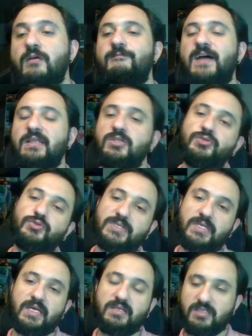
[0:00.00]
you
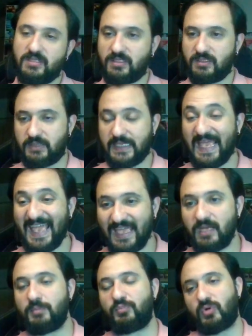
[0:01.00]
see any
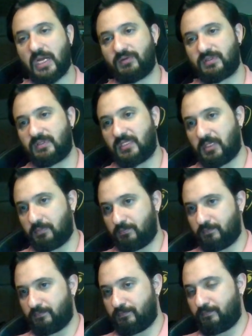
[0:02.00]
private name,
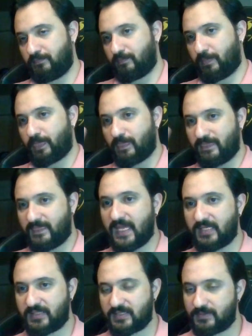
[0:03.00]
date,
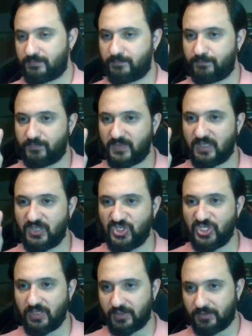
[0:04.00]

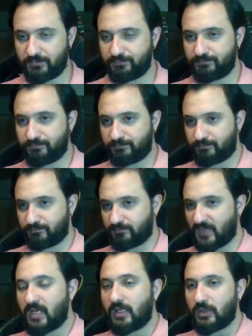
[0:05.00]
year,
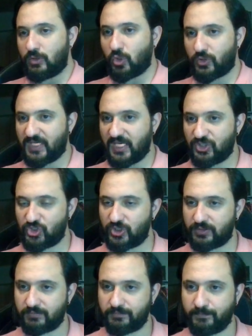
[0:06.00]
location,
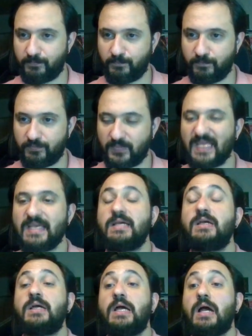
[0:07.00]

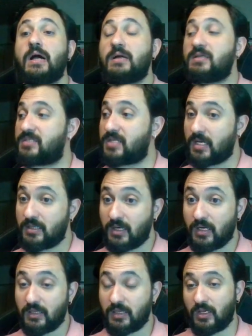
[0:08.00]

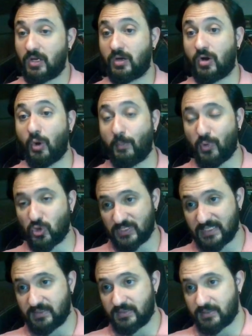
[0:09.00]
generally
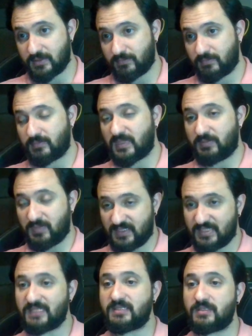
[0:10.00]
opposites, it means
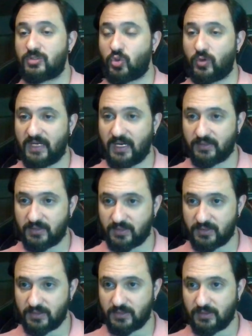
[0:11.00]
sentence connectors,
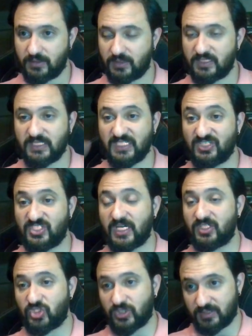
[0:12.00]

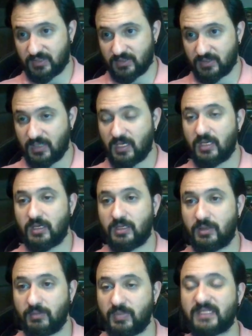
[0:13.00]
conjunctions,
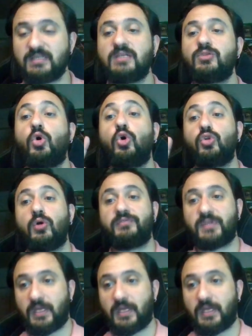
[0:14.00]
but not all of them,